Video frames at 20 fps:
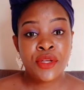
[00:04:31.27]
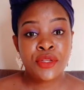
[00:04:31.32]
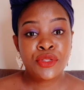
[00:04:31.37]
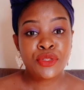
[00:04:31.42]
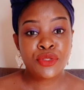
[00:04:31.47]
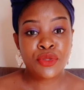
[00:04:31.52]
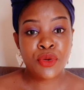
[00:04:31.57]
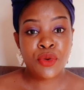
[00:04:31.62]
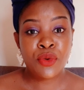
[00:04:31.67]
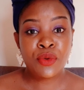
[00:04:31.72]

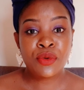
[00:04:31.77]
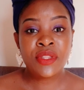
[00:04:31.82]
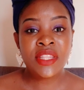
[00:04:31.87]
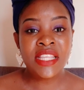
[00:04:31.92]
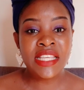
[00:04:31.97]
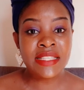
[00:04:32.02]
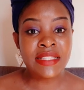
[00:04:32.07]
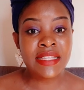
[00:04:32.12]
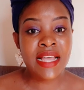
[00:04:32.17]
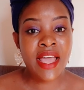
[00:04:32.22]
So
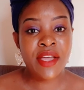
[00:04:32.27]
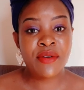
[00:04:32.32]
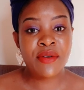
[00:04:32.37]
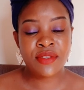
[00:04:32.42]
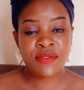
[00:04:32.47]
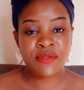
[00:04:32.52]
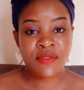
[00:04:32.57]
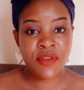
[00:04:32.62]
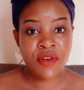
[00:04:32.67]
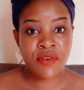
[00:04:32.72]
this guy
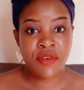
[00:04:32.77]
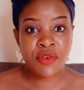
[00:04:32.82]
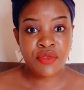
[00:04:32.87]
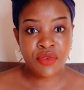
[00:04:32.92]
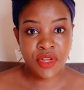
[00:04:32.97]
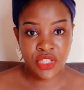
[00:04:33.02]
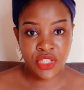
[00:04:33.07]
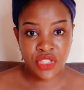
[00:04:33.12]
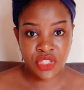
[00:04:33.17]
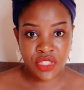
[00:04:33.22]
was very
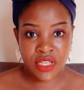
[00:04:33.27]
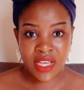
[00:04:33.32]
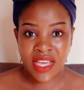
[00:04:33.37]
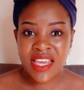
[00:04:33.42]
rich.